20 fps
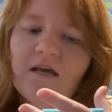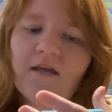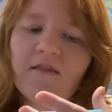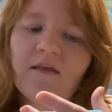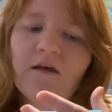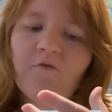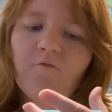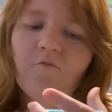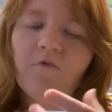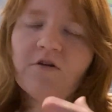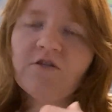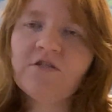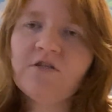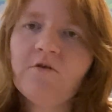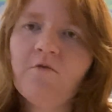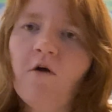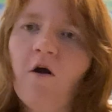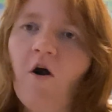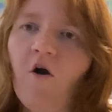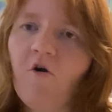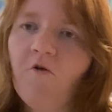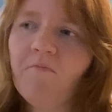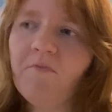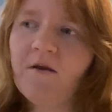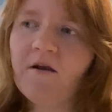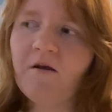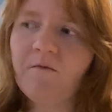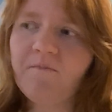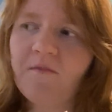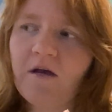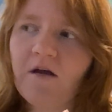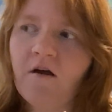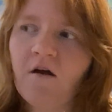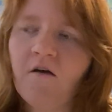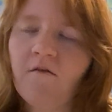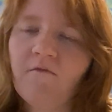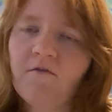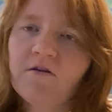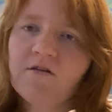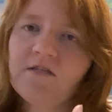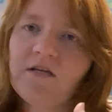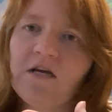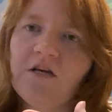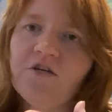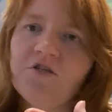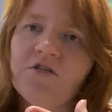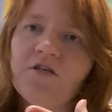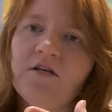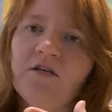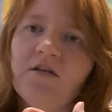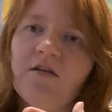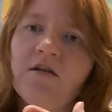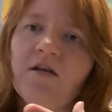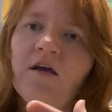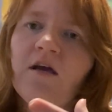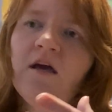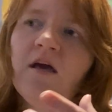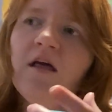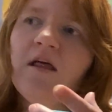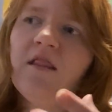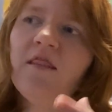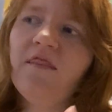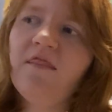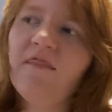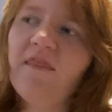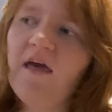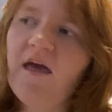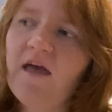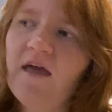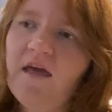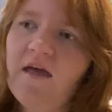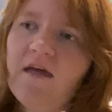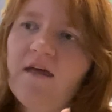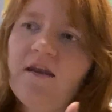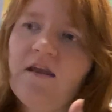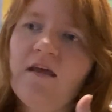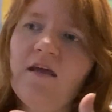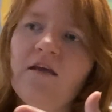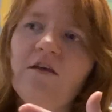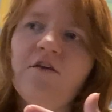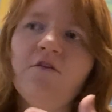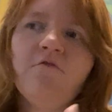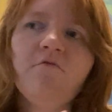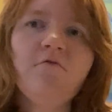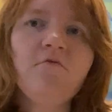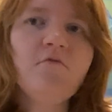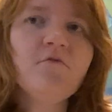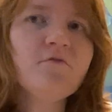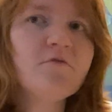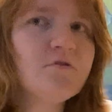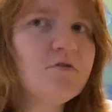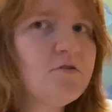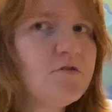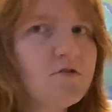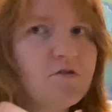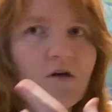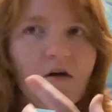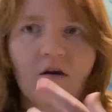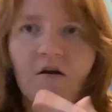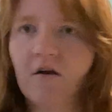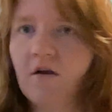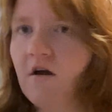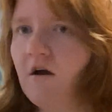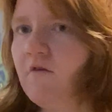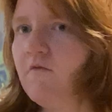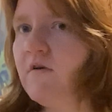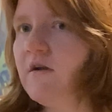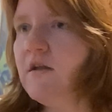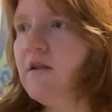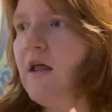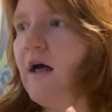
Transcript: And then once you open up that conversation, then you start going.